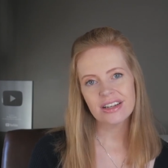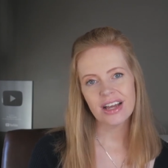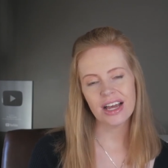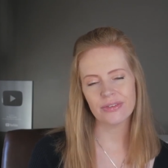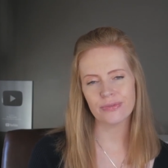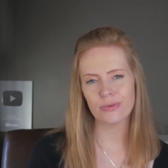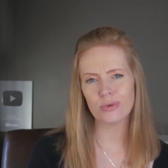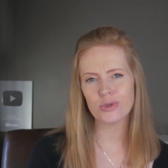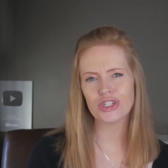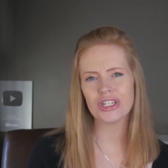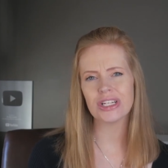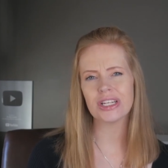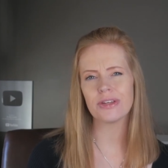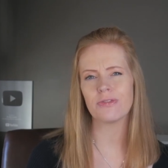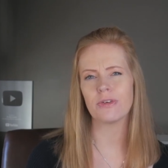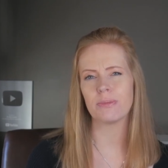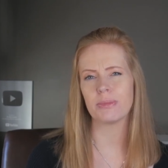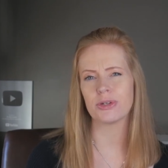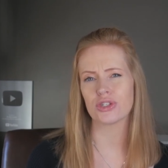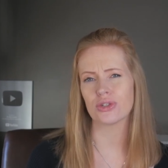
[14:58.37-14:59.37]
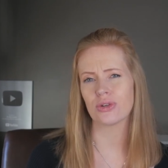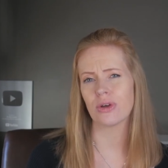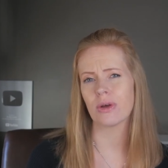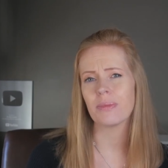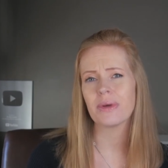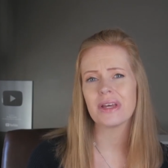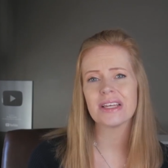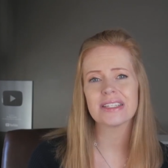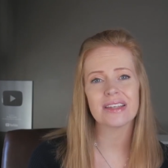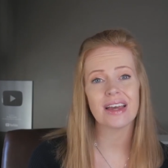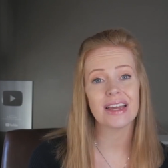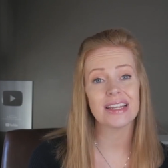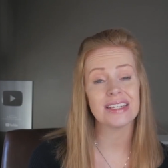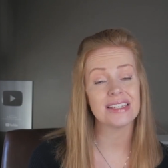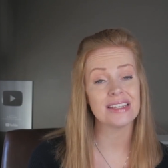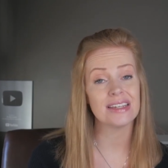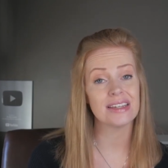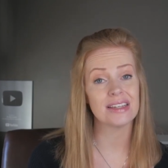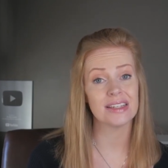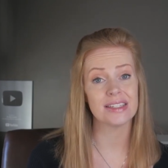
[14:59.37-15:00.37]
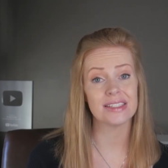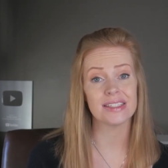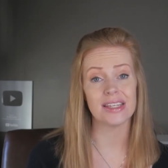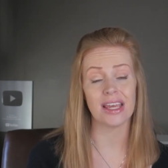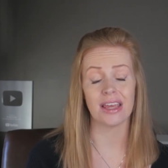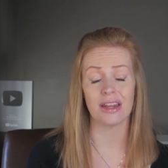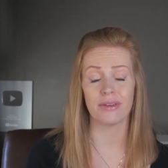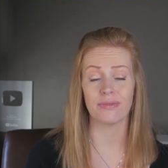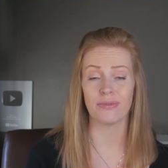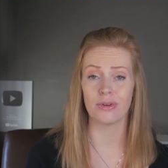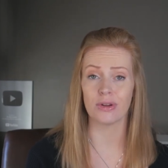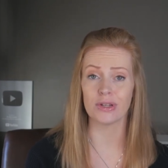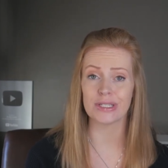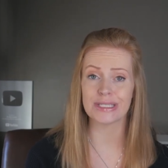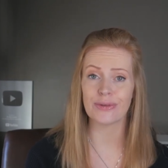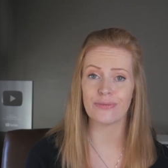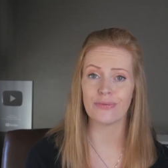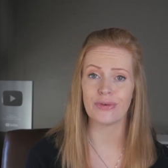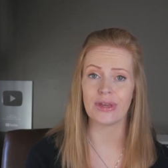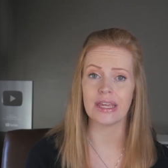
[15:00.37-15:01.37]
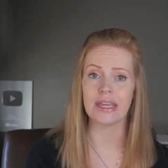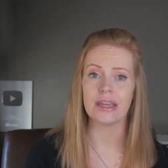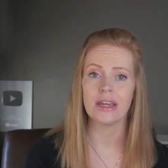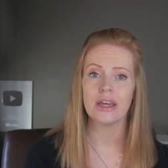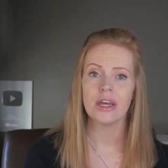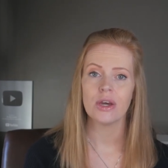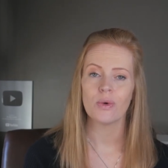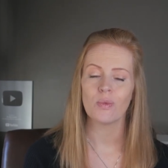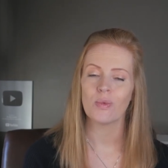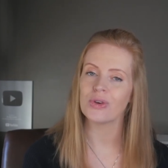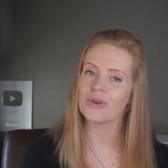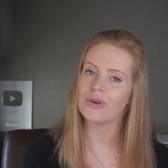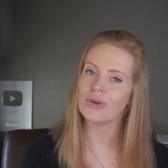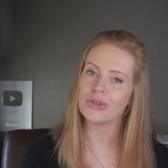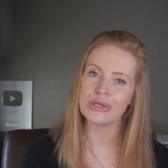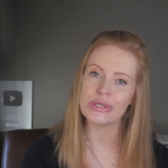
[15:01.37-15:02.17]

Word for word: Unfortunately for Béchamp, his ideas and philosophy were not